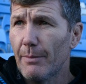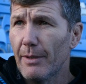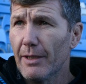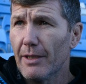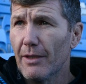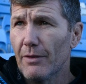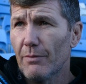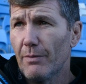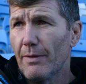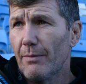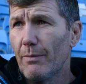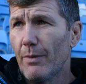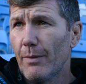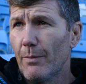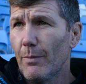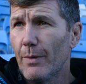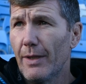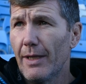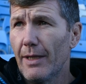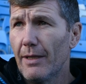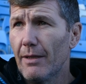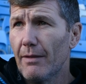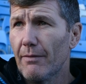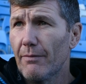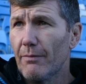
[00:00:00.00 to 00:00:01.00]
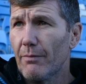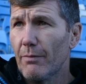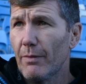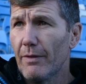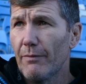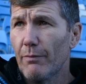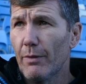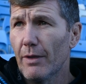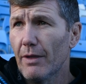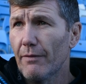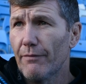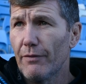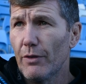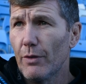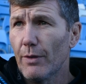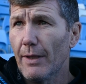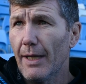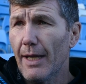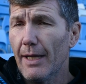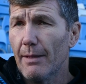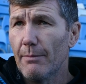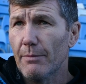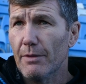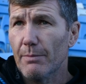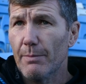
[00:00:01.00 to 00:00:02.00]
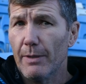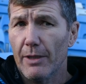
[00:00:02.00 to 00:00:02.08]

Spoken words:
because we've won a few games,